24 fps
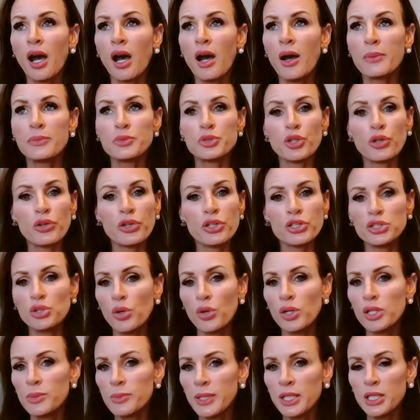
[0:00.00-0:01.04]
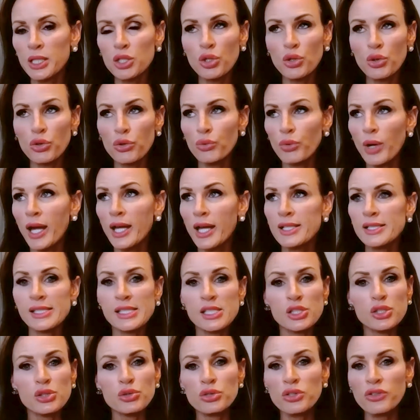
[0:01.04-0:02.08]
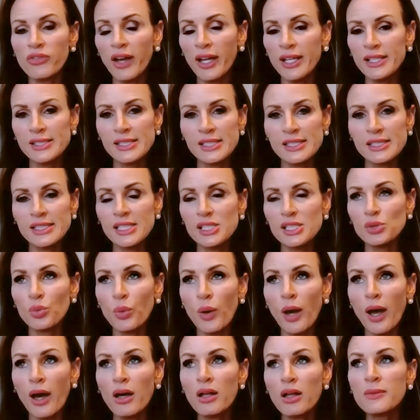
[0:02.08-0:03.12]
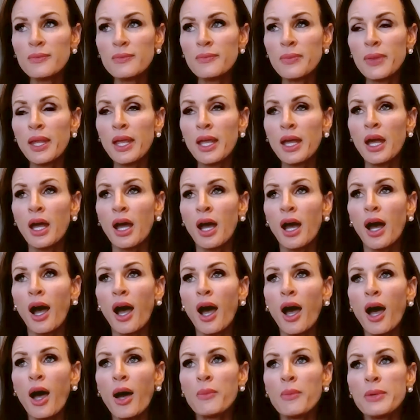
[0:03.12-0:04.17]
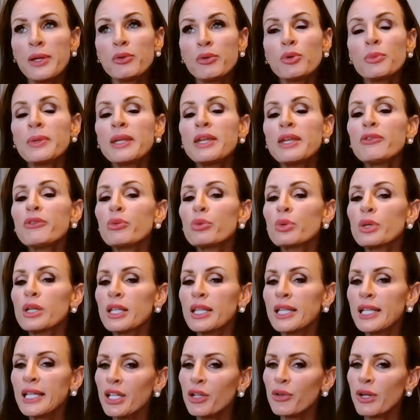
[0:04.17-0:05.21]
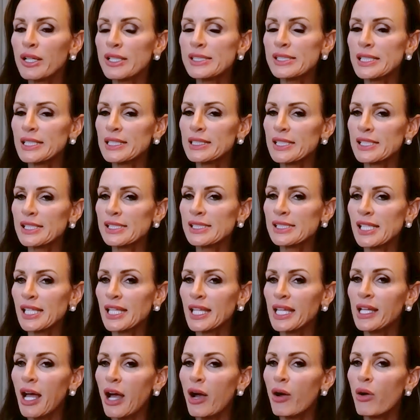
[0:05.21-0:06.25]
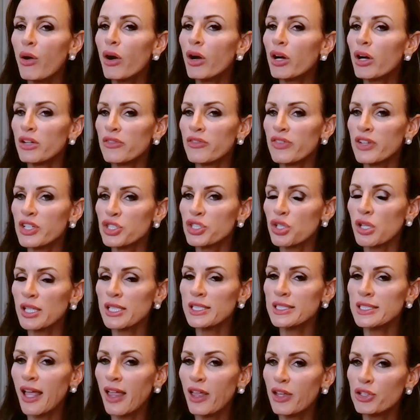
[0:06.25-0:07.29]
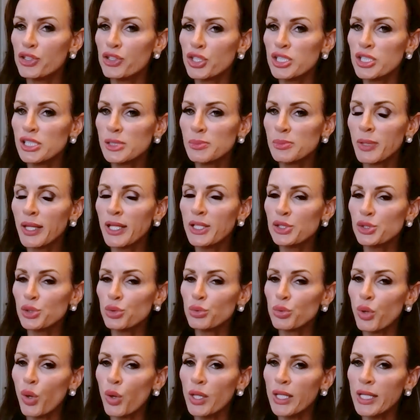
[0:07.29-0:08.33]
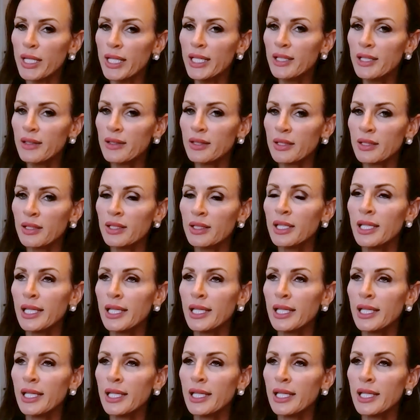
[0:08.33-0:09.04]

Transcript: I'm sure there's going to be new threads and new devices as well. It will be really interesting to see how artificial intelligence plays a role in it.